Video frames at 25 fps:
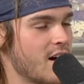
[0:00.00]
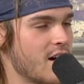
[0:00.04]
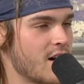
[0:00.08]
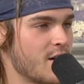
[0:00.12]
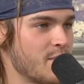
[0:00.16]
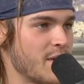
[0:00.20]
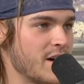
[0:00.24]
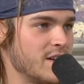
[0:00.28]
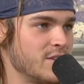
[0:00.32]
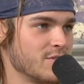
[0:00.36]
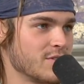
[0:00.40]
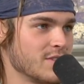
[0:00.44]

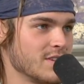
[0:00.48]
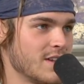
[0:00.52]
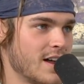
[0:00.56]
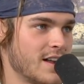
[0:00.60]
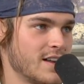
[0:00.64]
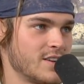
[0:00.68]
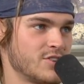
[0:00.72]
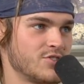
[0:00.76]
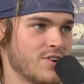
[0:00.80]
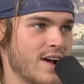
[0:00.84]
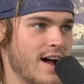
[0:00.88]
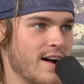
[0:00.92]
I do a
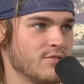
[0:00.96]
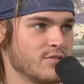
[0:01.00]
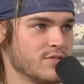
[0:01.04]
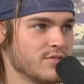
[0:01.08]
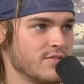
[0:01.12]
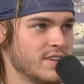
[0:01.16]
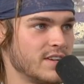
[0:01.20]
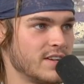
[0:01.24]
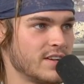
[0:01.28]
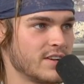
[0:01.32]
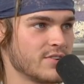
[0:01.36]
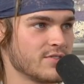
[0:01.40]
lot of
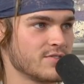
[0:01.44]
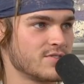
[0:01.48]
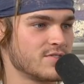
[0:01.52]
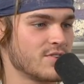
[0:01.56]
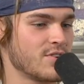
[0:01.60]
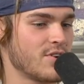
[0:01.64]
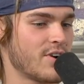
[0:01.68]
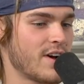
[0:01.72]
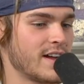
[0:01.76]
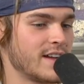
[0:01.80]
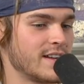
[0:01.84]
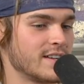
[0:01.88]
travel
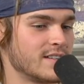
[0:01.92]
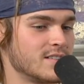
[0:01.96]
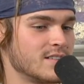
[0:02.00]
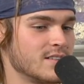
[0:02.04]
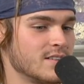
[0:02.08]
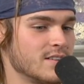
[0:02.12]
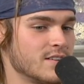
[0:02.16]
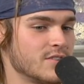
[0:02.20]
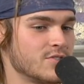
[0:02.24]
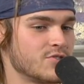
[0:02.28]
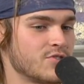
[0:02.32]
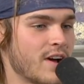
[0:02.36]
videos, so I
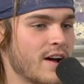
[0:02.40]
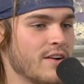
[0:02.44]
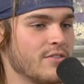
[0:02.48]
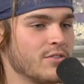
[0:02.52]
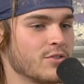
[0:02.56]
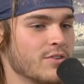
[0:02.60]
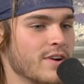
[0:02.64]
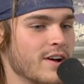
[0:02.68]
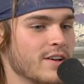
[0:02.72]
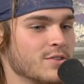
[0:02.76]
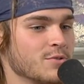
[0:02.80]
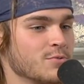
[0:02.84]
get to
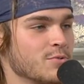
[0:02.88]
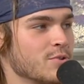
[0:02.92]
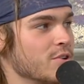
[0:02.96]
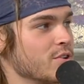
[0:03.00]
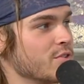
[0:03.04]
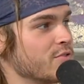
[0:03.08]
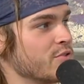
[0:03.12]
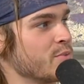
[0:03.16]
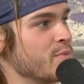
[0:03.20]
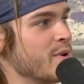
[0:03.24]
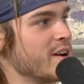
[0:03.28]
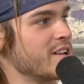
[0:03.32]
travel around the
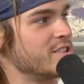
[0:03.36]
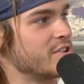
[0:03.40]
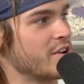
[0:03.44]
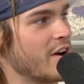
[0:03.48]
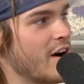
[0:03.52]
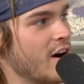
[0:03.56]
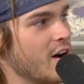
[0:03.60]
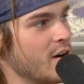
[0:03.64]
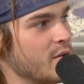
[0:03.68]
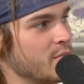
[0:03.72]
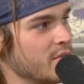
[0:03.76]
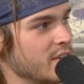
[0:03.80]
world for my
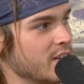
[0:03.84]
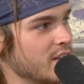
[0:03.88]
job.